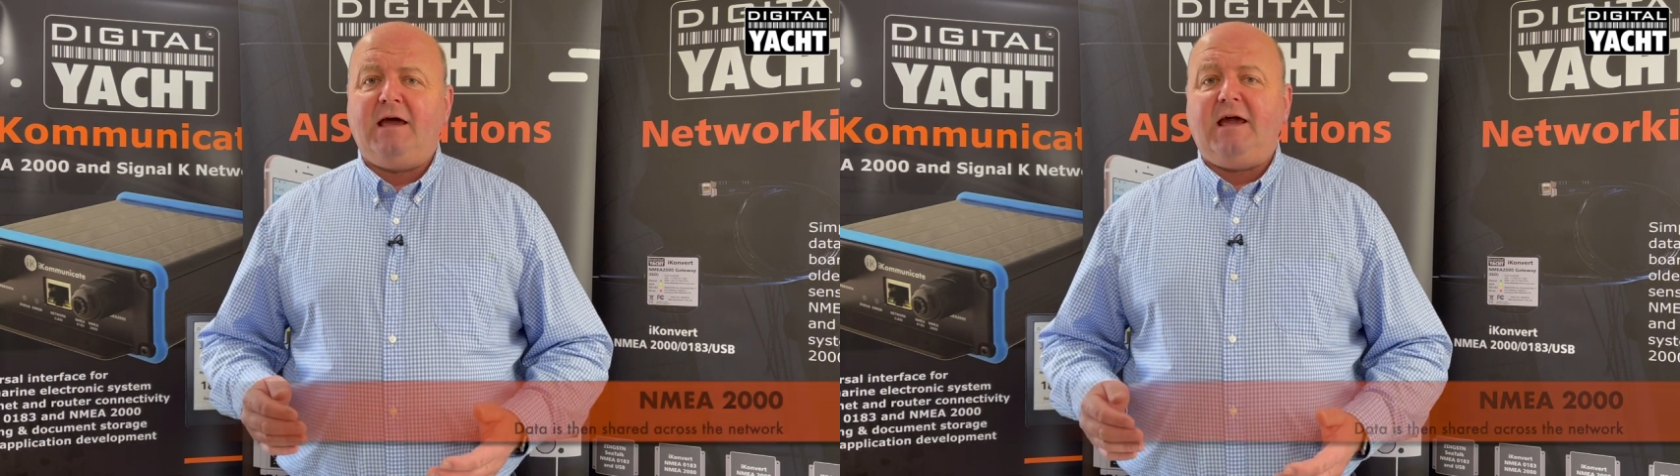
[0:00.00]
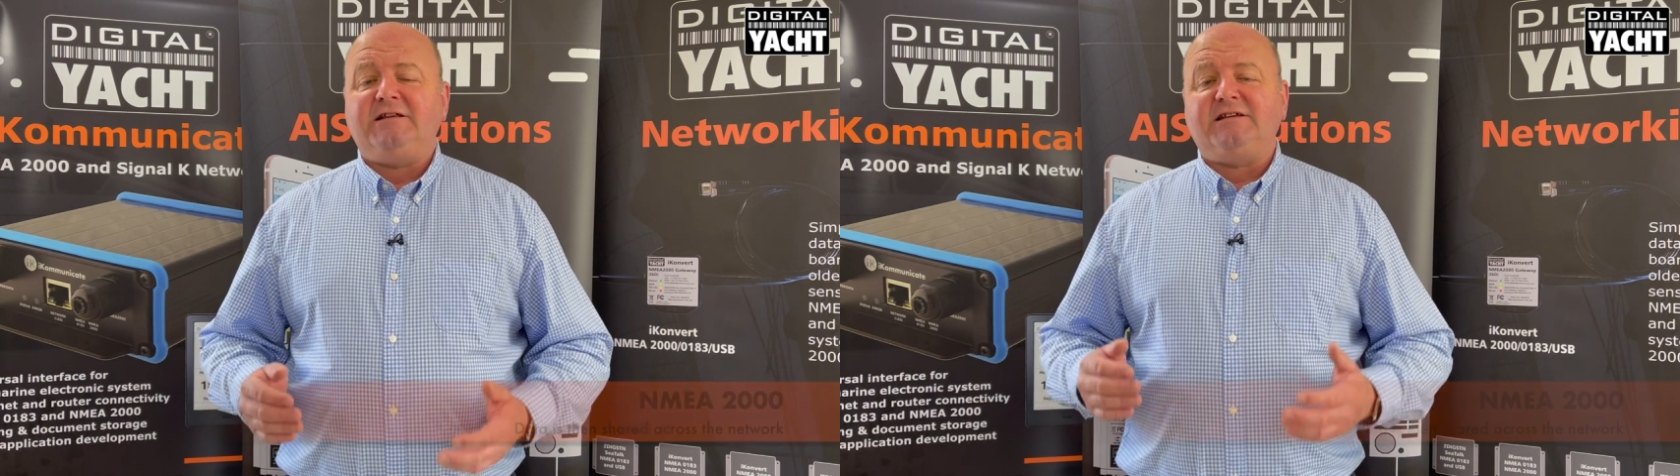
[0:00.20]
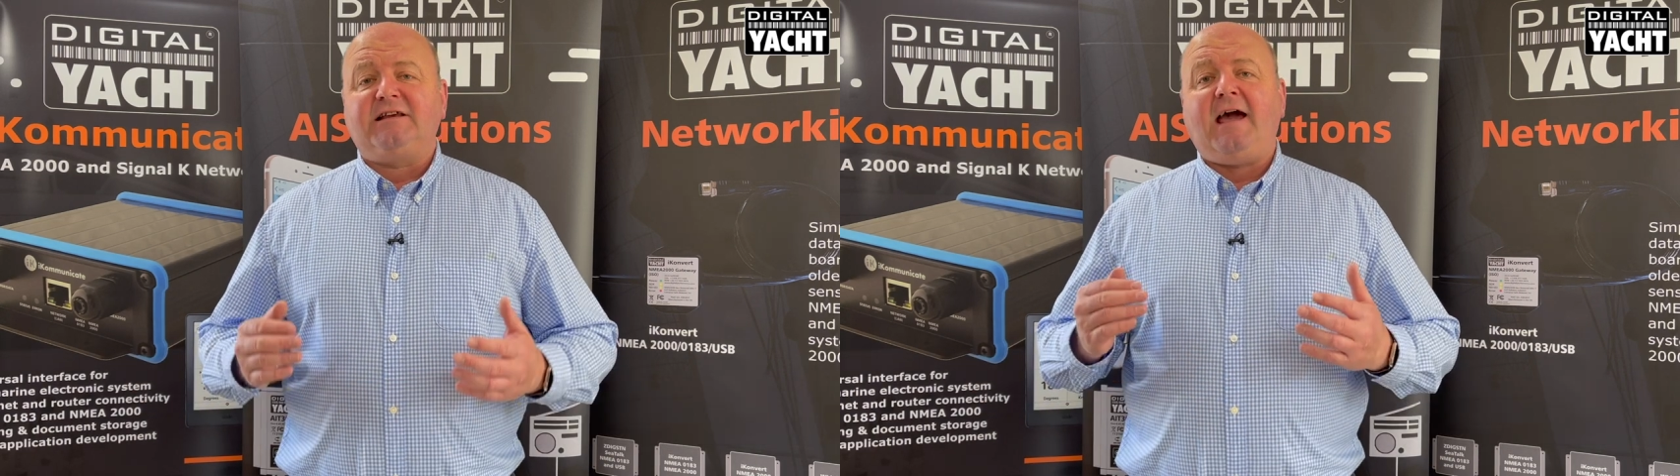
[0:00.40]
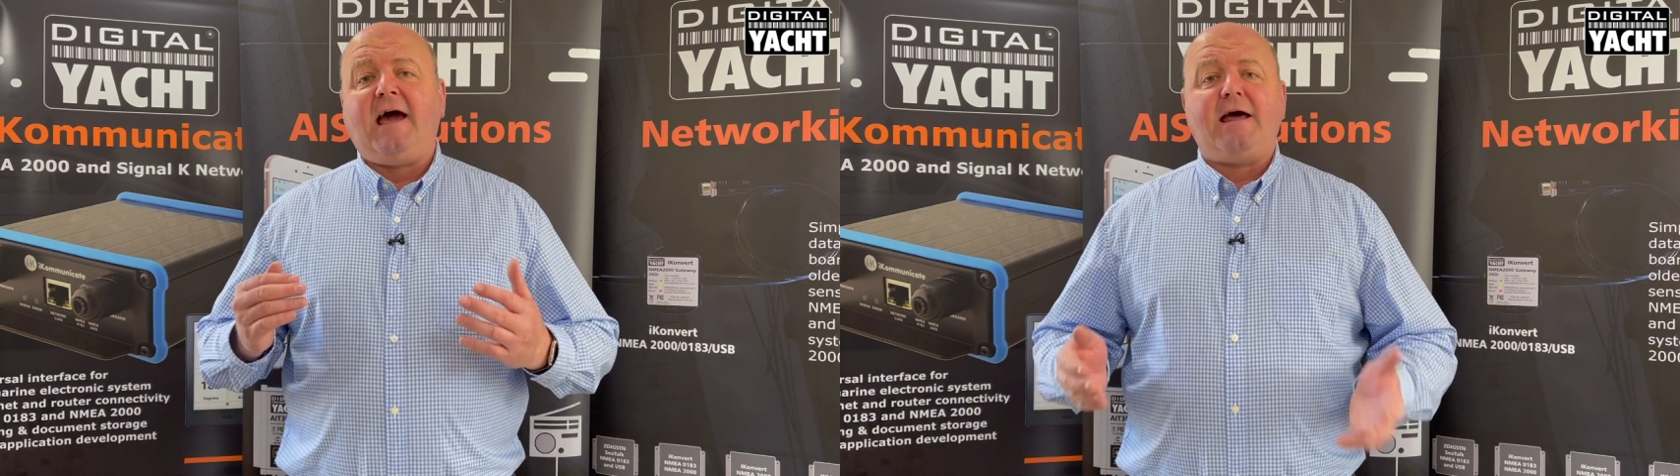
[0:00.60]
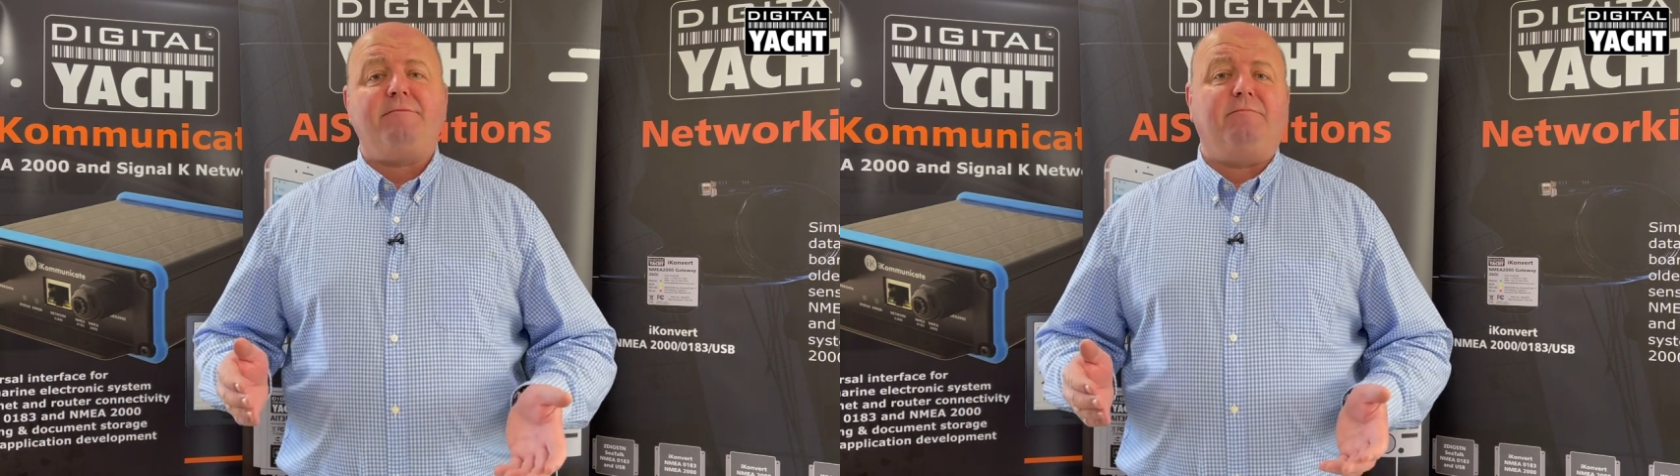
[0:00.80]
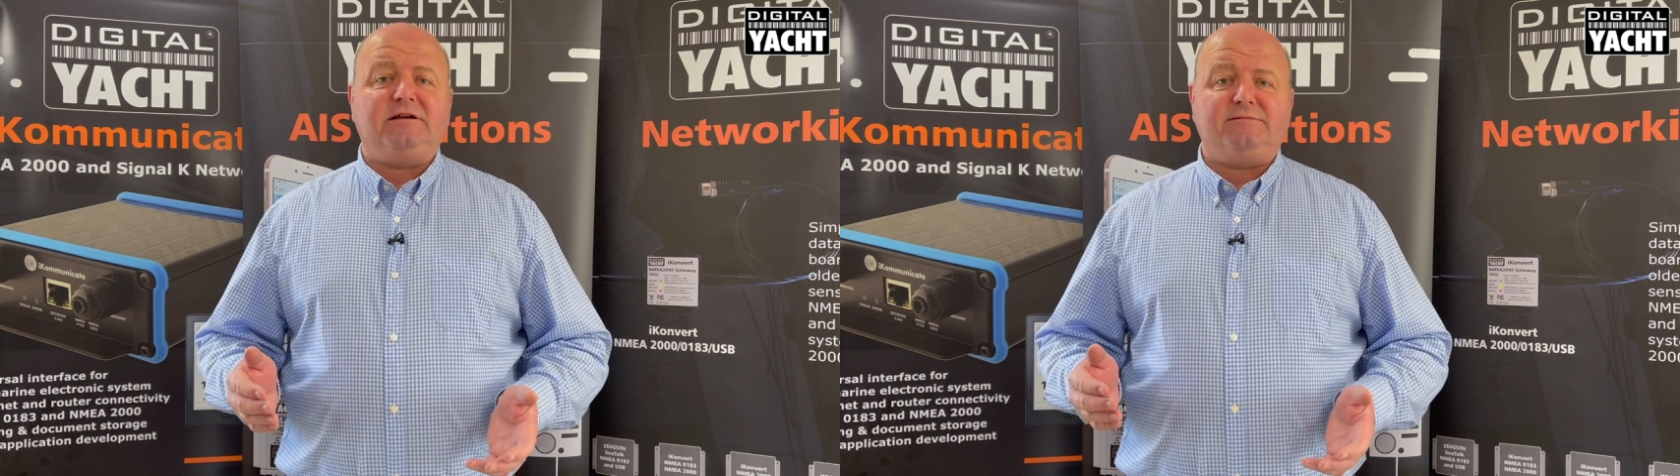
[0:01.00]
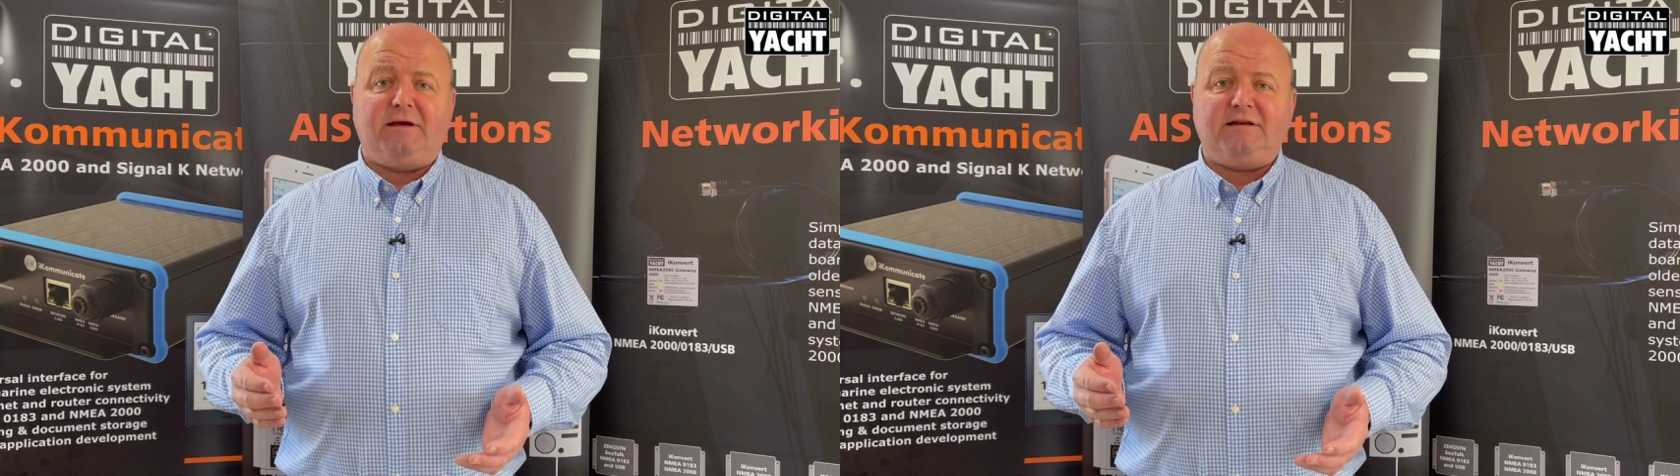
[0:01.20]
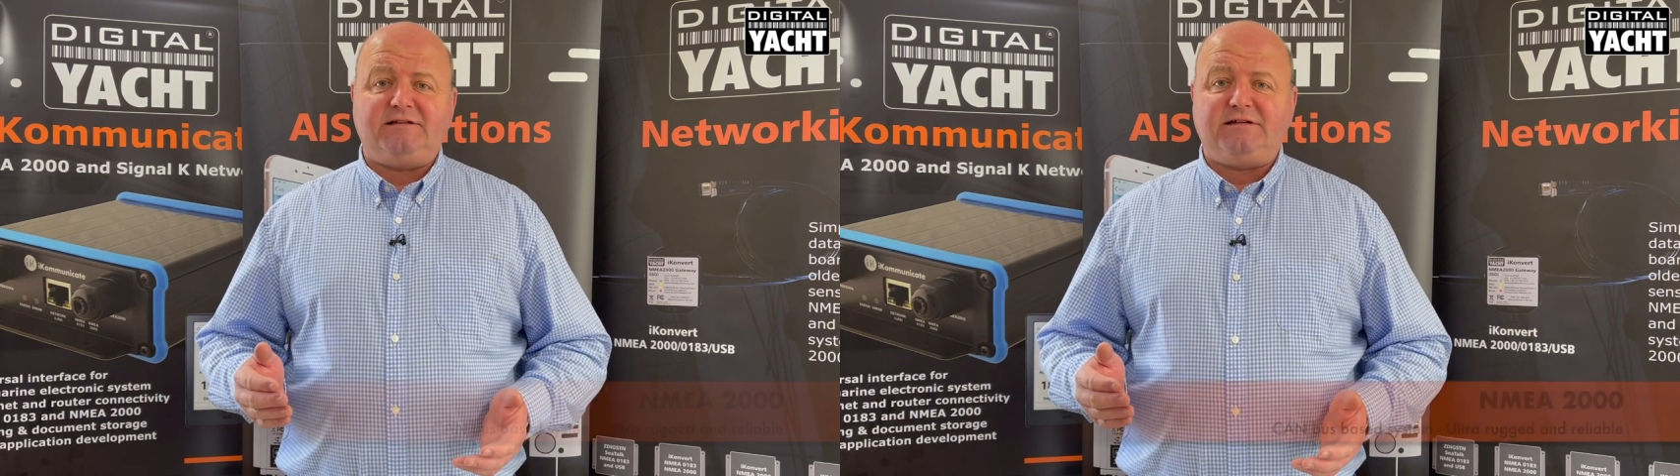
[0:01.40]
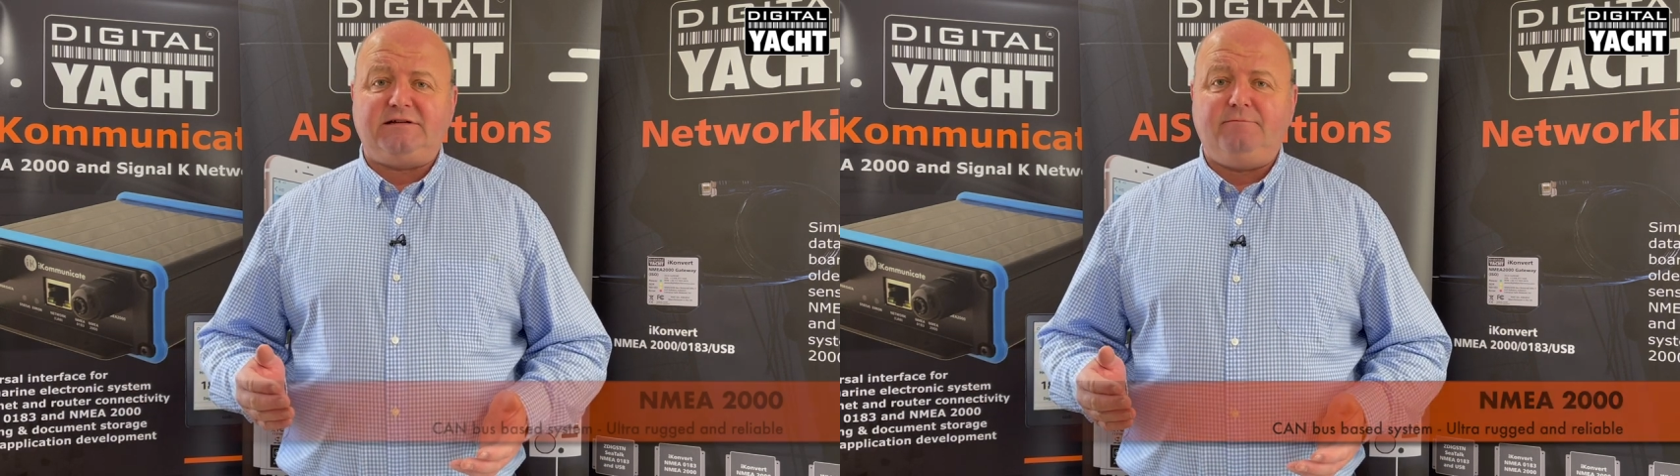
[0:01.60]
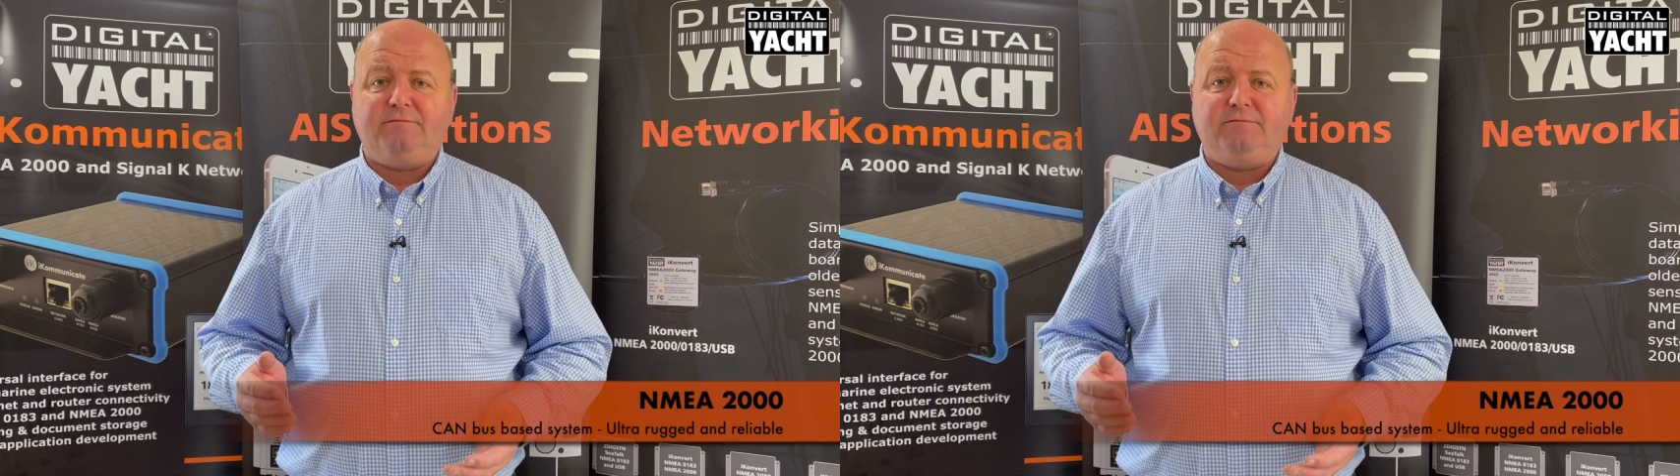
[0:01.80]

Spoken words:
It's a CAN bus based system,